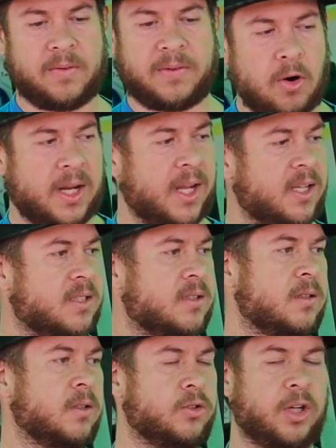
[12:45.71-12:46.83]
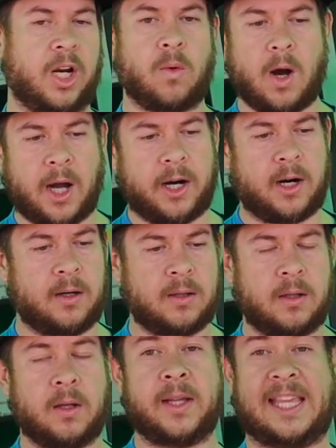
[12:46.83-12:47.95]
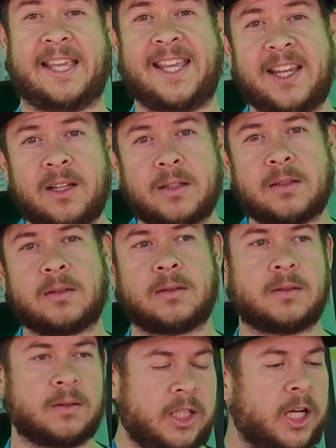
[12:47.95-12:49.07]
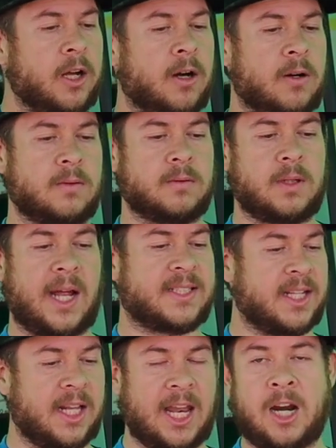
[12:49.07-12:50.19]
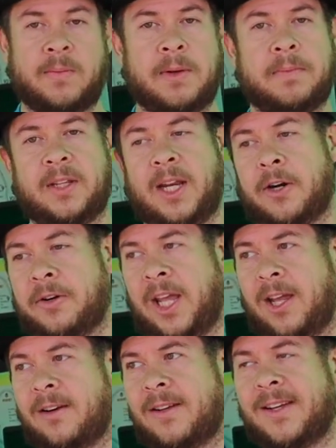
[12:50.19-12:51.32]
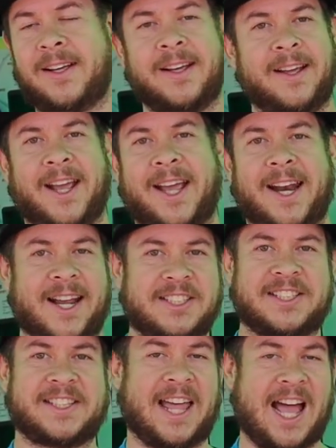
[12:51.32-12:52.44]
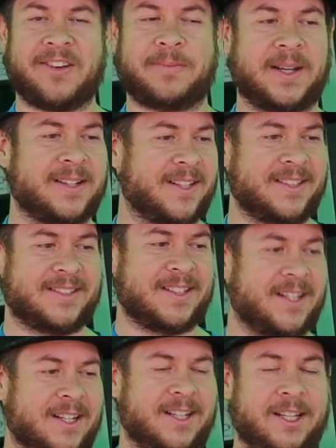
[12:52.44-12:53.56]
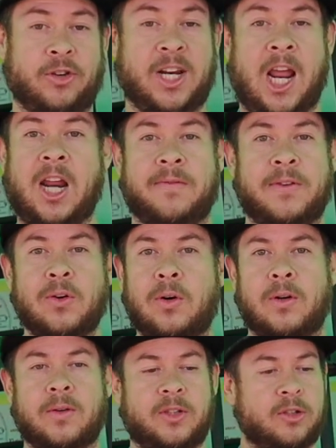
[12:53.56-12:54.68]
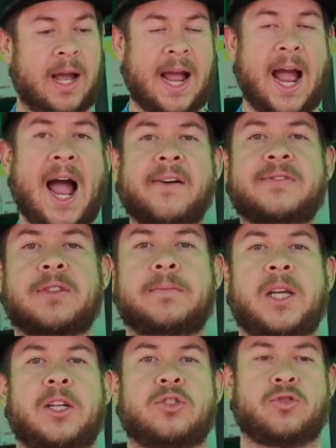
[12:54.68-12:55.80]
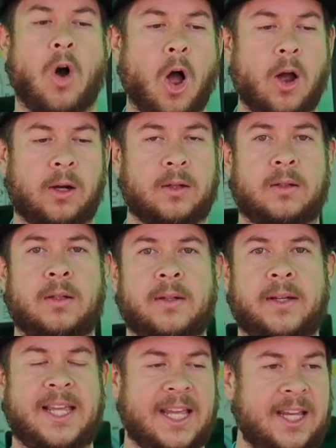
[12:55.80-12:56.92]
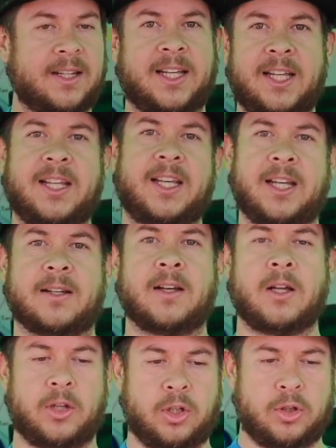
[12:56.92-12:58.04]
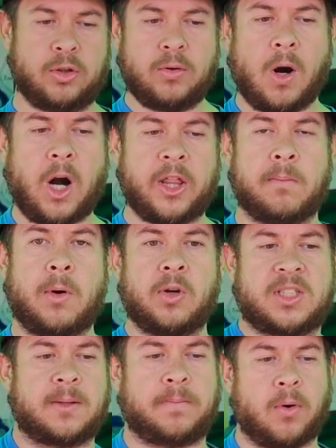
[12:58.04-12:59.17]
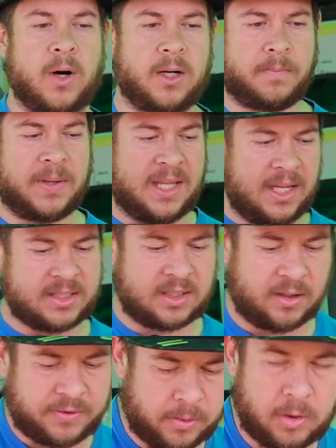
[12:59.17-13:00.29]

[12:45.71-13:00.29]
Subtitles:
Focus, drink water, eat. I see a lot of people, they don't eat, and I just laugh because you need fuel. You have to be strong. Eat. You are the most important piece of your